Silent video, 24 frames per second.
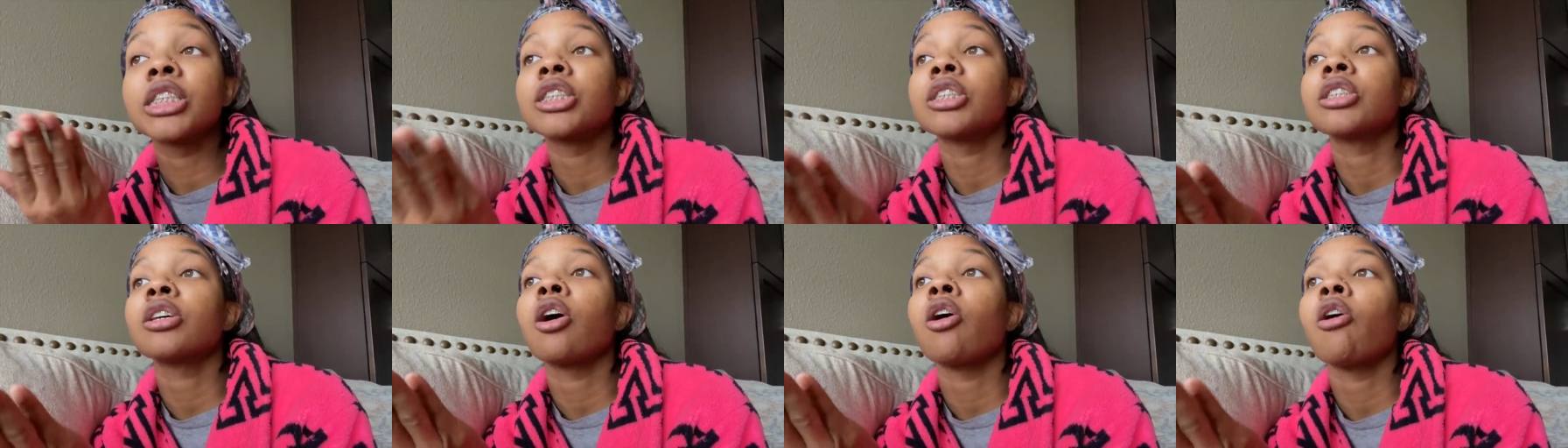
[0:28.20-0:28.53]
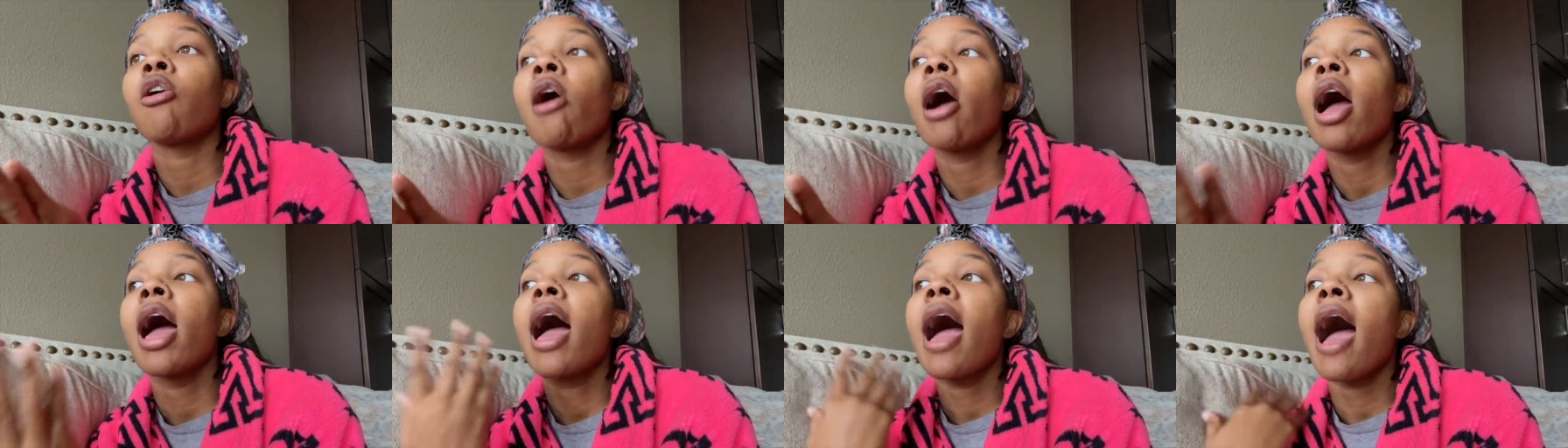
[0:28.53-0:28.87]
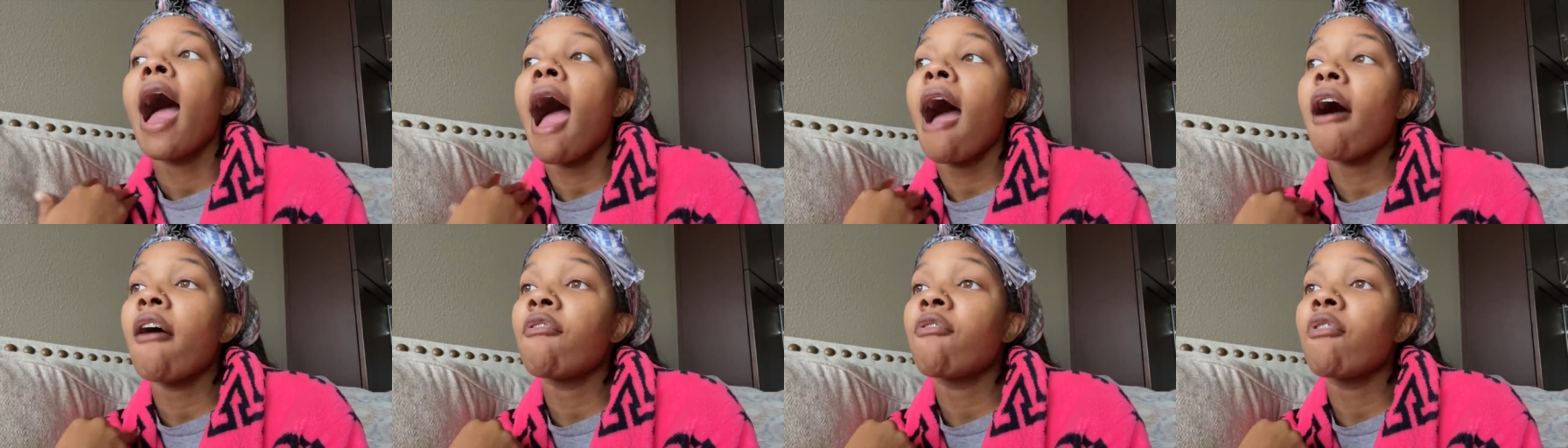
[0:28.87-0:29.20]
So
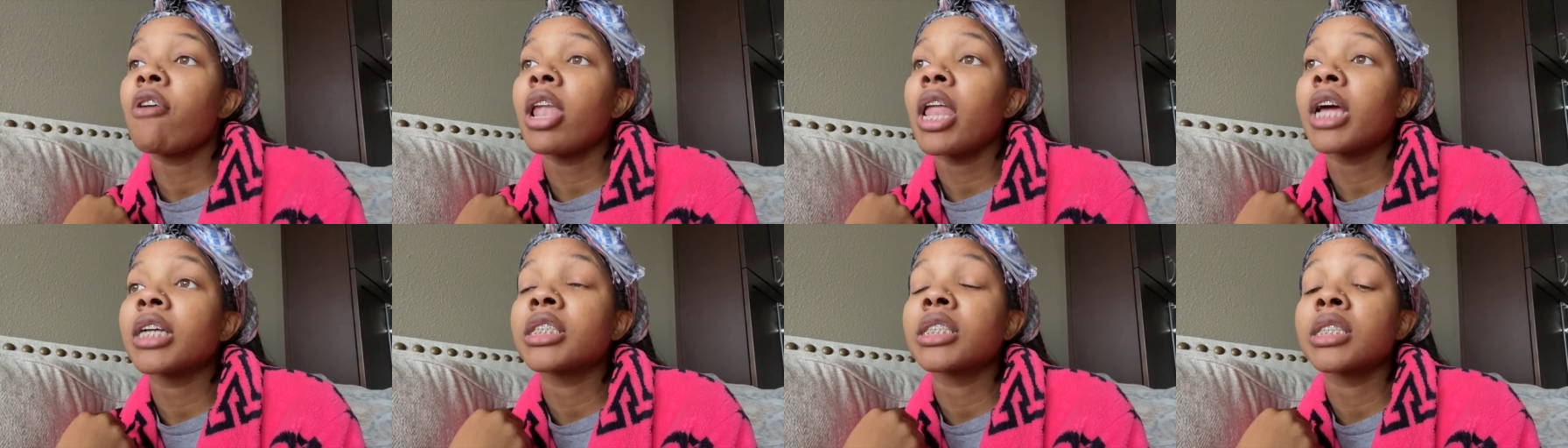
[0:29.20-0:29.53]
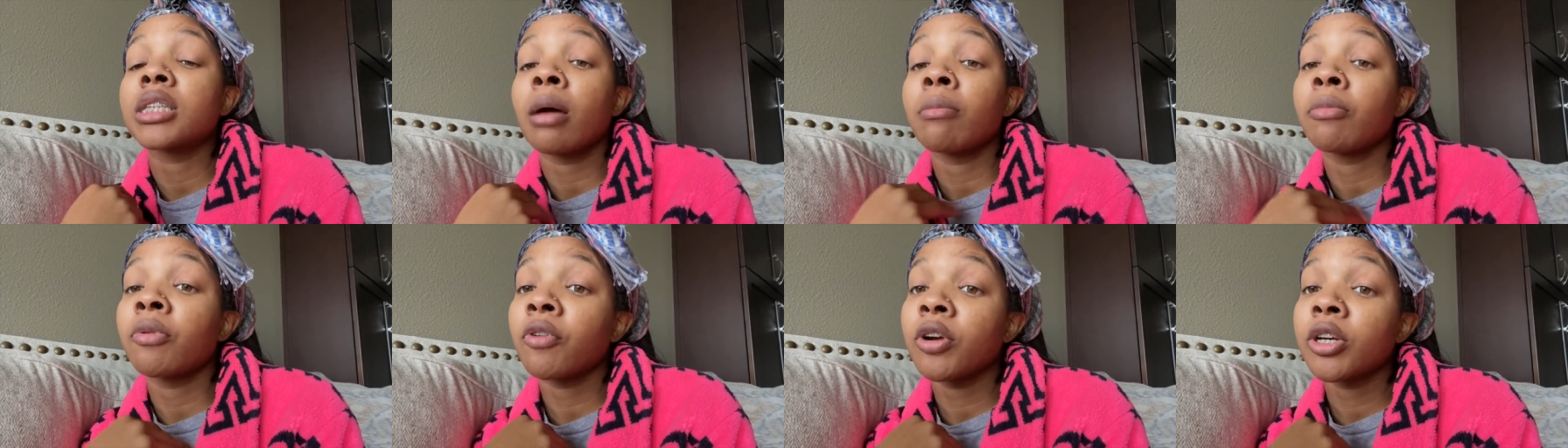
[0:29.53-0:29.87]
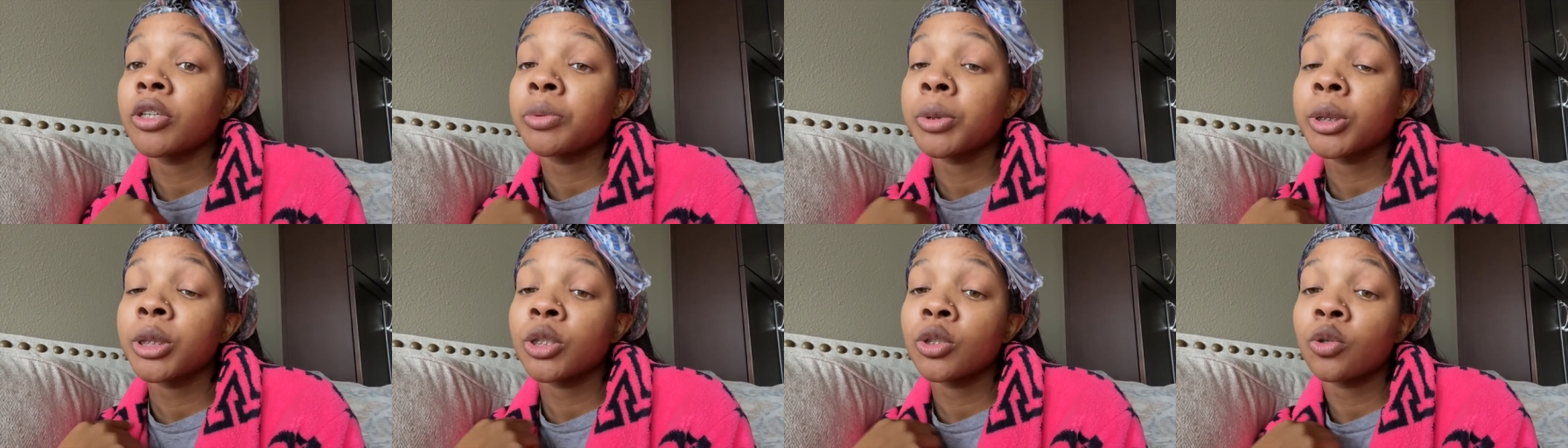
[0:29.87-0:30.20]
I feel like since I'm the
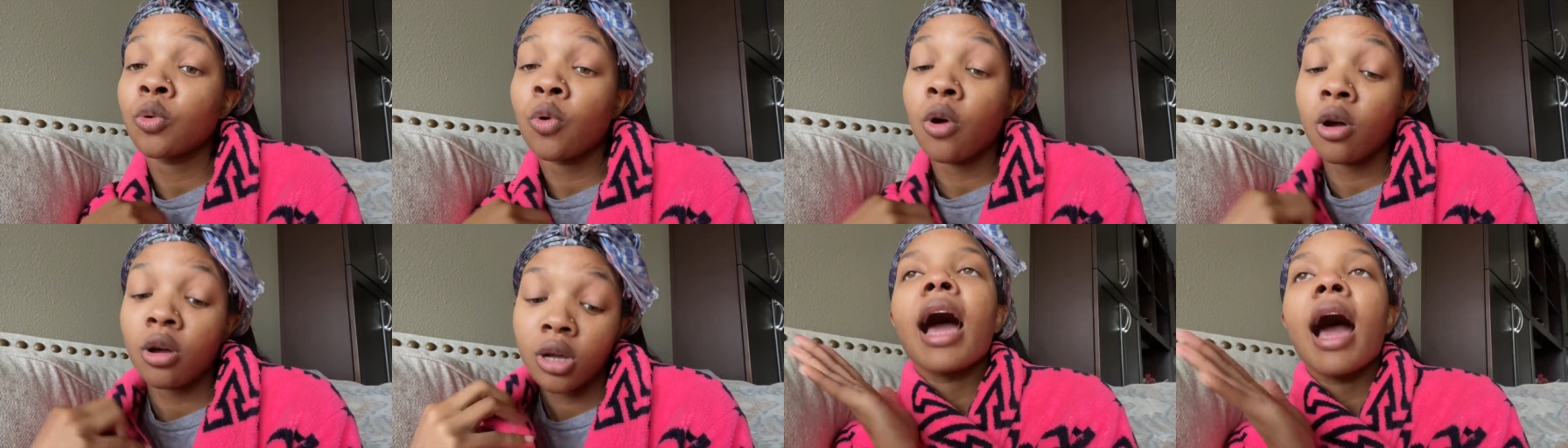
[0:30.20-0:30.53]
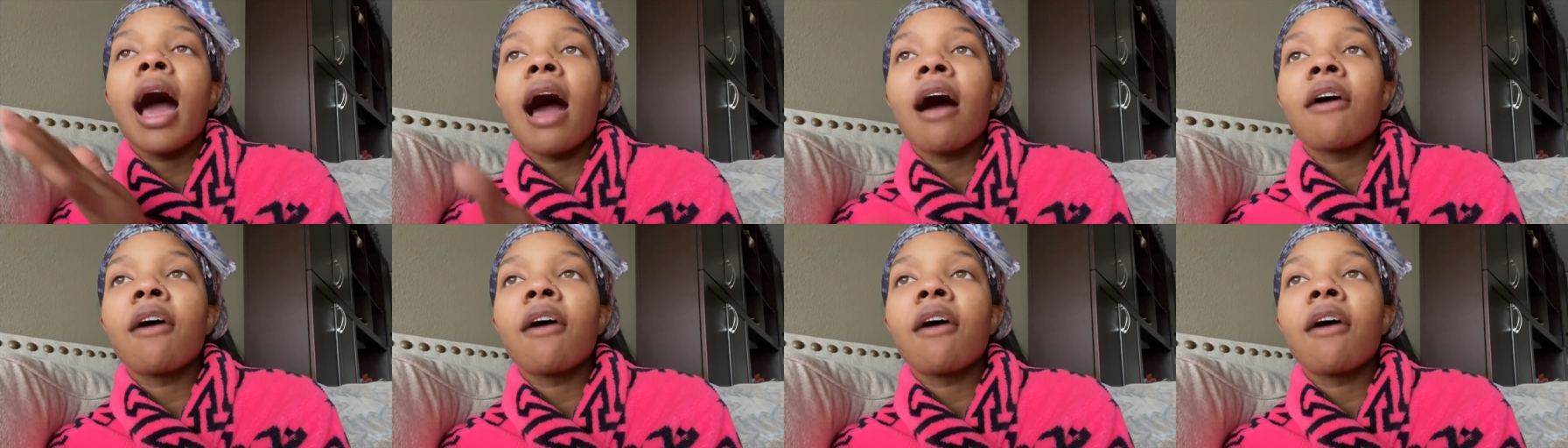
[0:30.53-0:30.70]
first person to woke up,